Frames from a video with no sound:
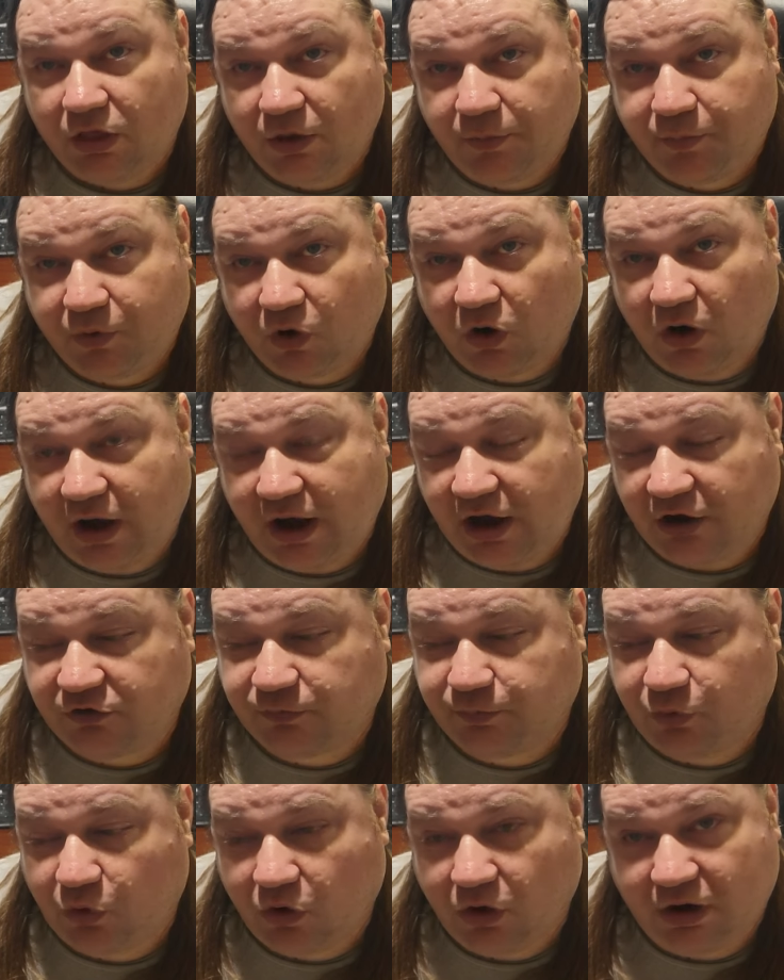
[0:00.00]
The Pearl
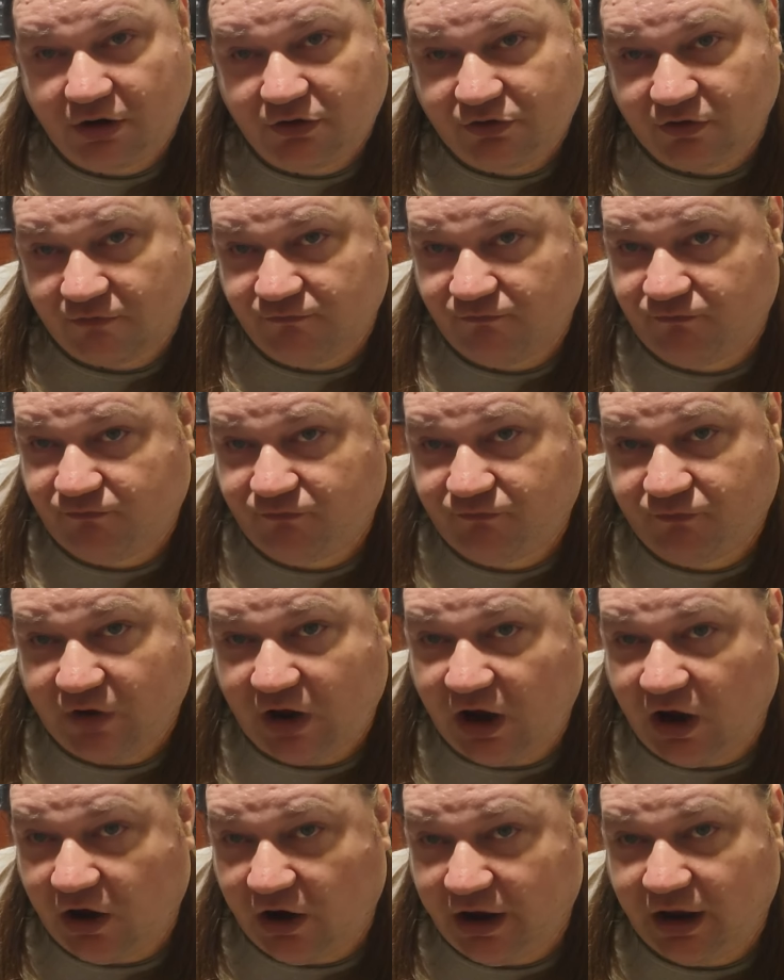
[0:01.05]
Export is a
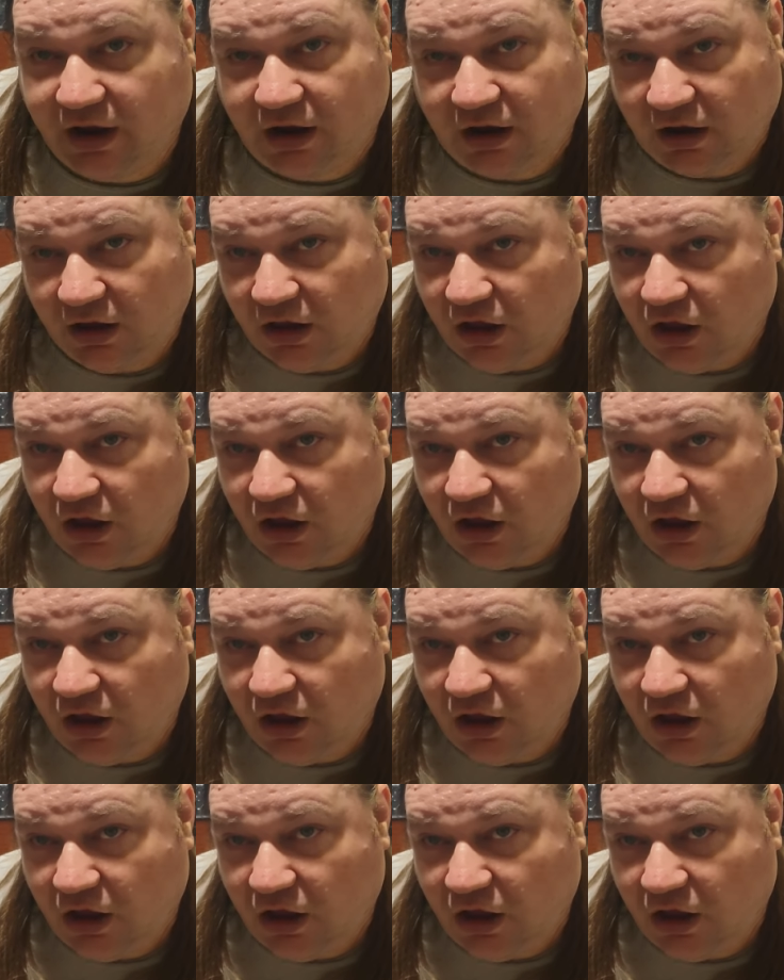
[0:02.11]
very,